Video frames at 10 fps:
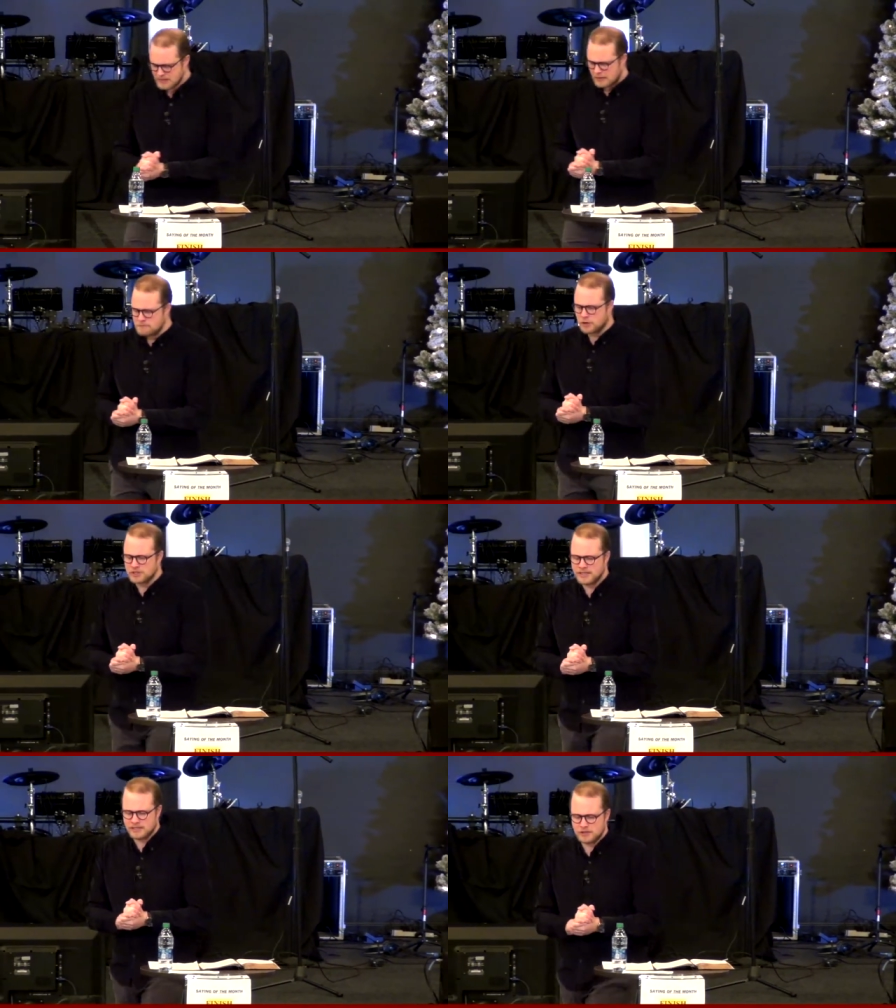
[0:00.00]

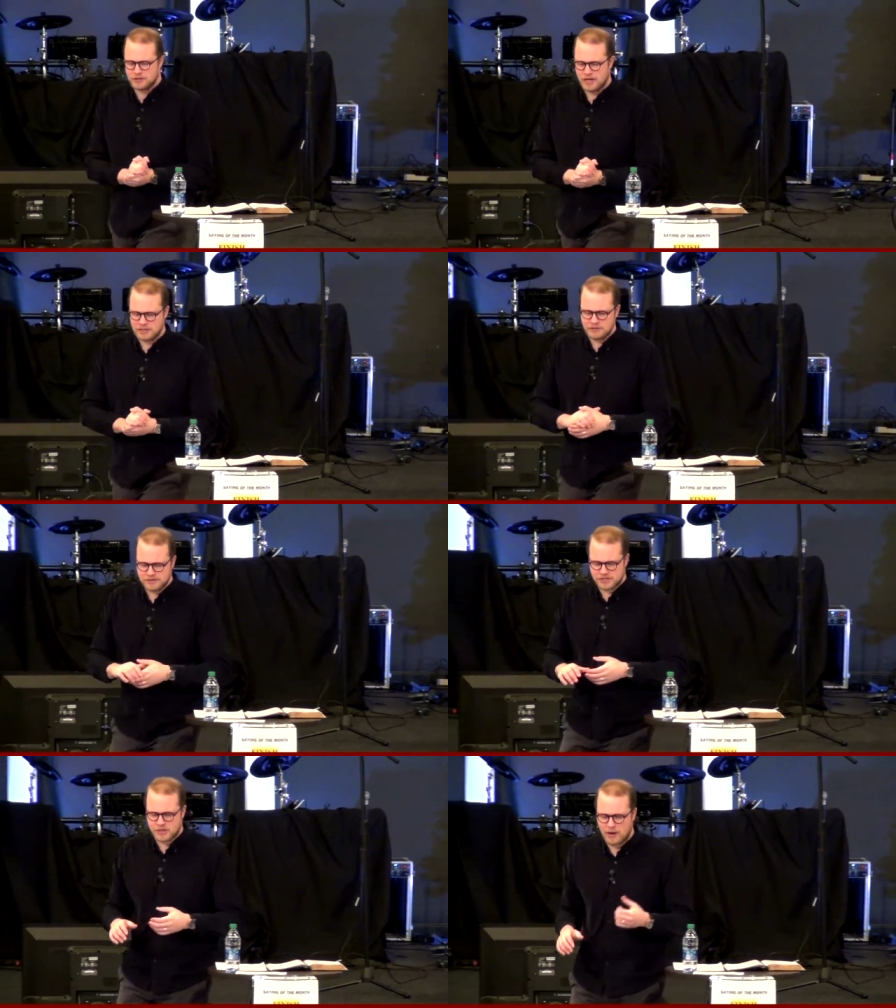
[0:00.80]
Merlin alluded,
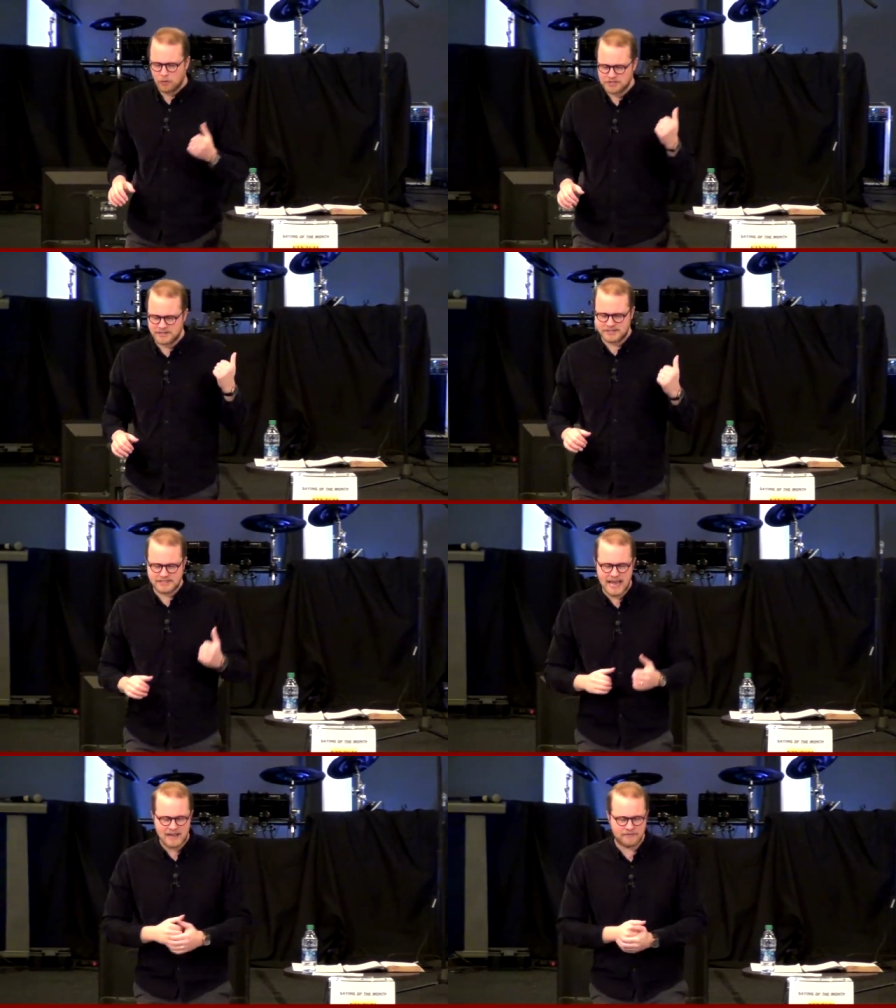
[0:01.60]
alluded to. I worked on
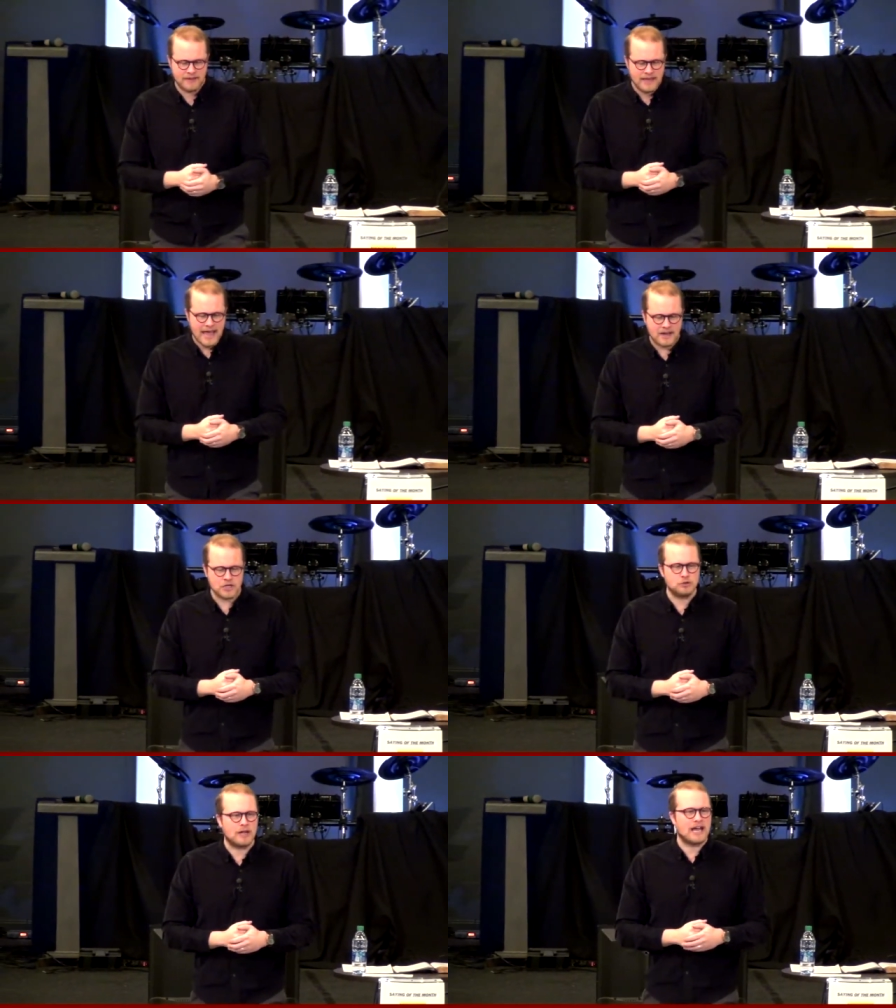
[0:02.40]
staff at
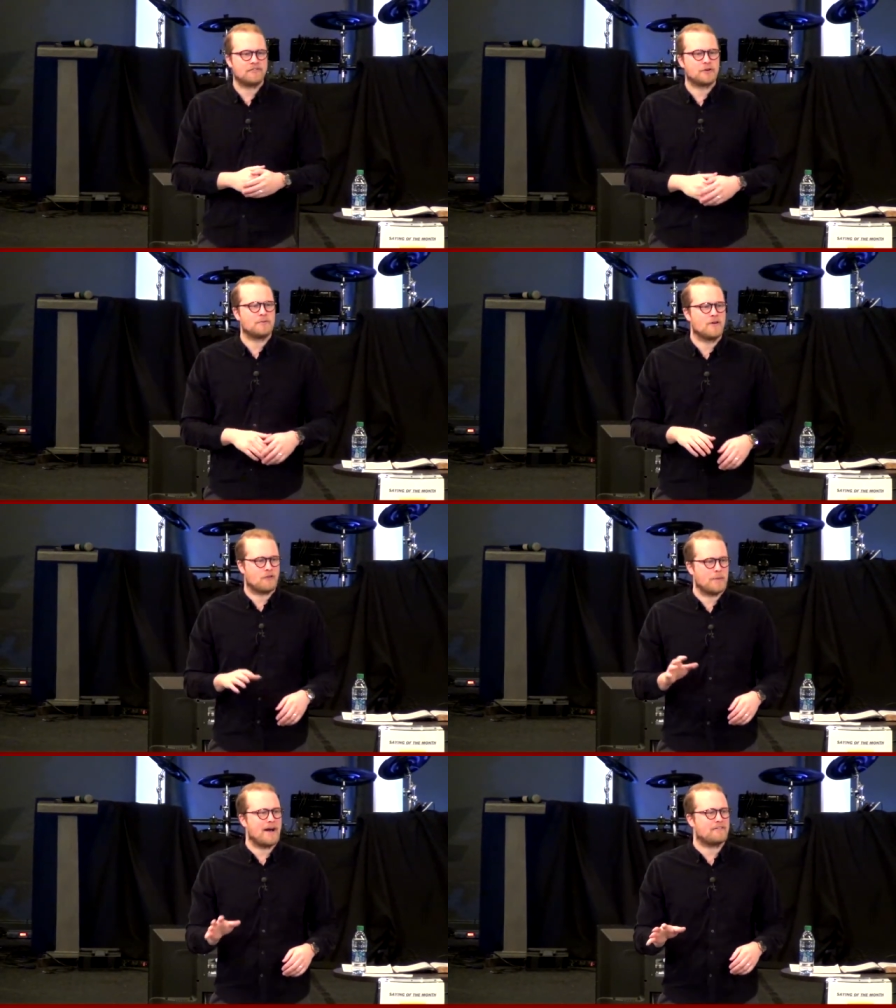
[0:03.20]
New Life for,
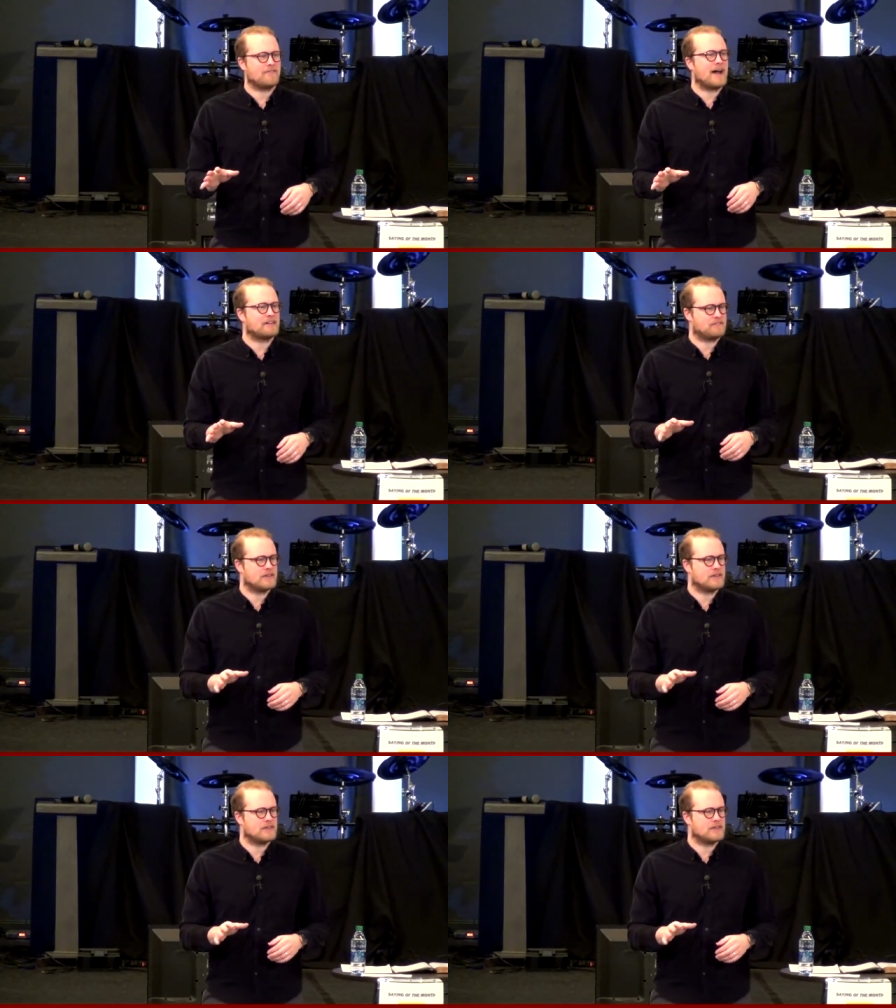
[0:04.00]
for about five